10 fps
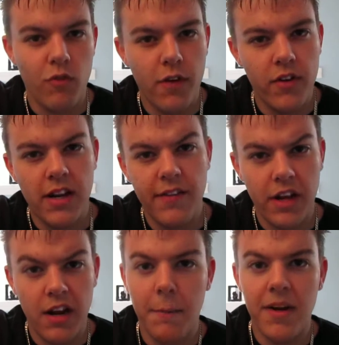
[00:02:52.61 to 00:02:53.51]
Rather than
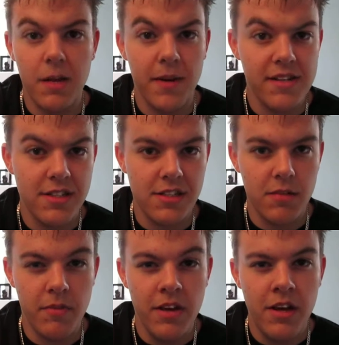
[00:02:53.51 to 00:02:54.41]
living in a money-based
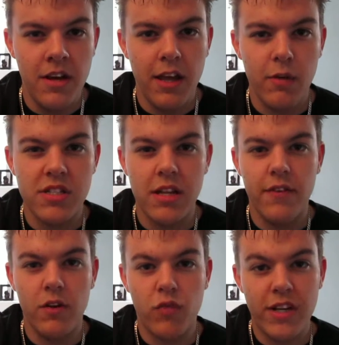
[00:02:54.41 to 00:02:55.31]
system, he wants to
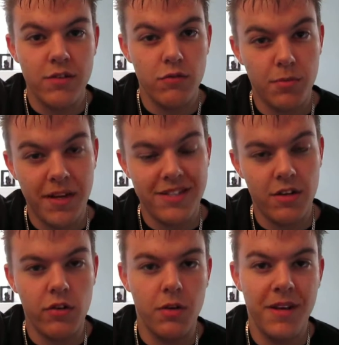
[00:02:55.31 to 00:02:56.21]
live in a resource-based
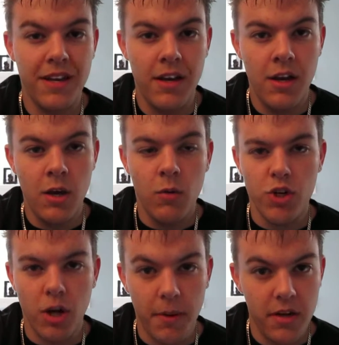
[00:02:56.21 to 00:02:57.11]
economy,
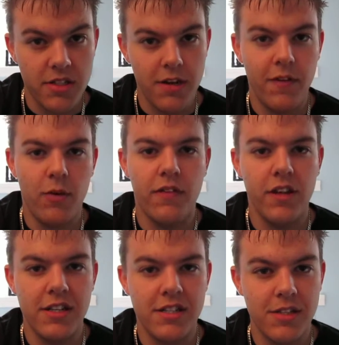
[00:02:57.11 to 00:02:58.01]
which I personally feel,
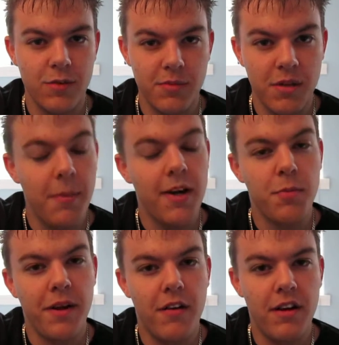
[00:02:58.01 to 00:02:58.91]
after listening to him, is a
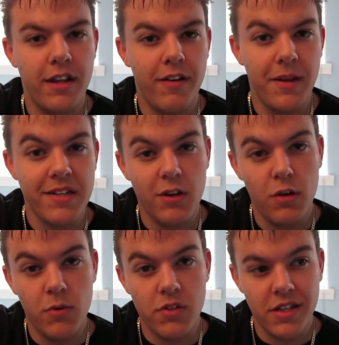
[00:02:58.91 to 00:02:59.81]
much better idea. It makes a
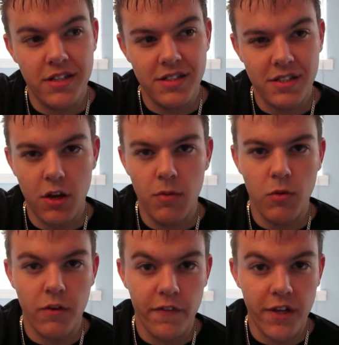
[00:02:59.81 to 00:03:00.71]
lot more sense, it's a lot
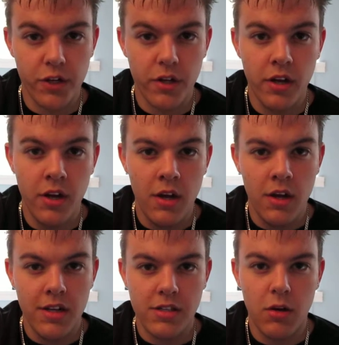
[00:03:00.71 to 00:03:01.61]
more efficient,
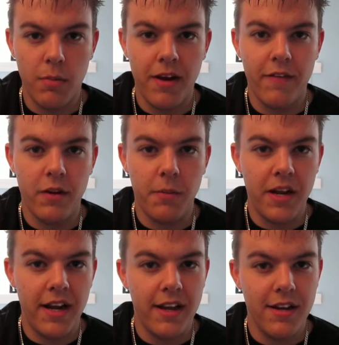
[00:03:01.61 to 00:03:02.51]
it's a lot better for the
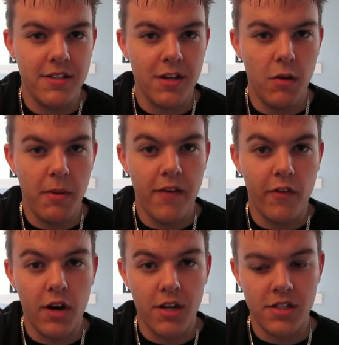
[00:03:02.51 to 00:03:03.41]
planet, and it's a lot better
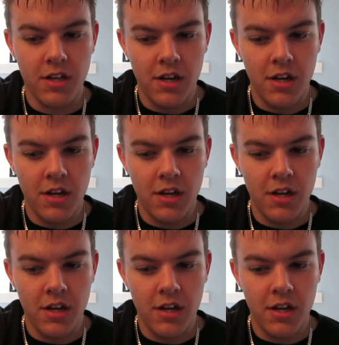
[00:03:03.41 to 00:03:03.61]
for us.